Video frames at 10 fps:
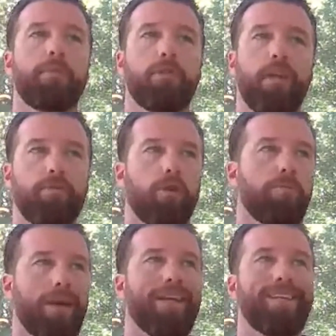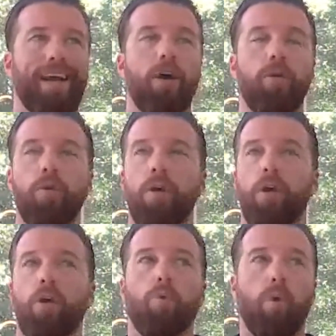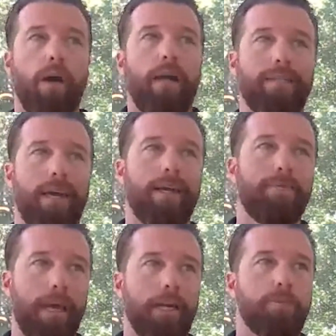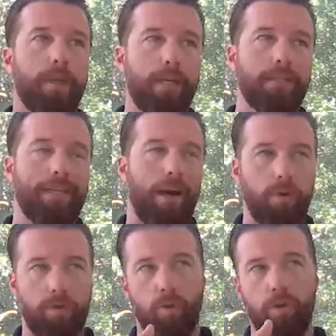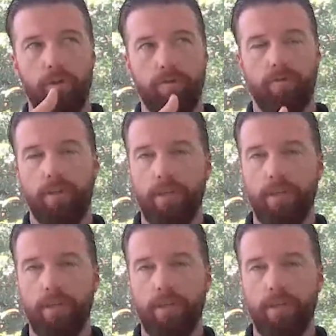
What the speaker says: with Jeff sort of breaking down what identity management is, how it sort of